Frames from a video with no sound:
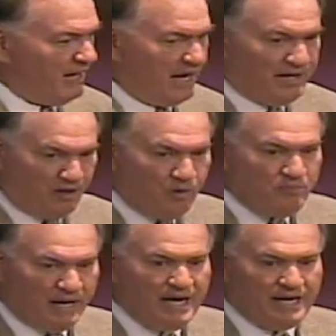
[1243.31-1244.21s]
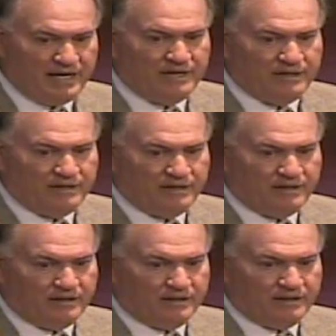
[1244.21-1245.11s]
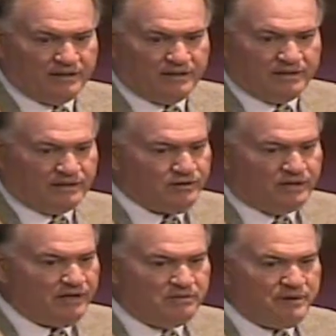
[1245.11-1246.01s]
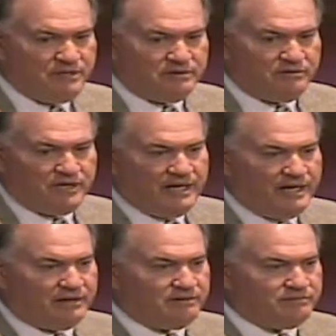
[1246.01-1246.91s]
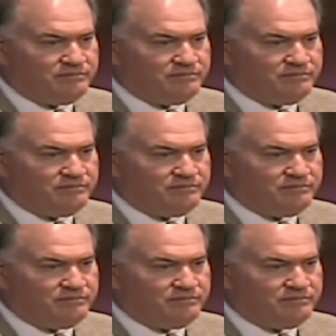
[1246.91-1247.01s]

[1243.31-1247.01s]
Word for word: and obey, you can have the best of the land.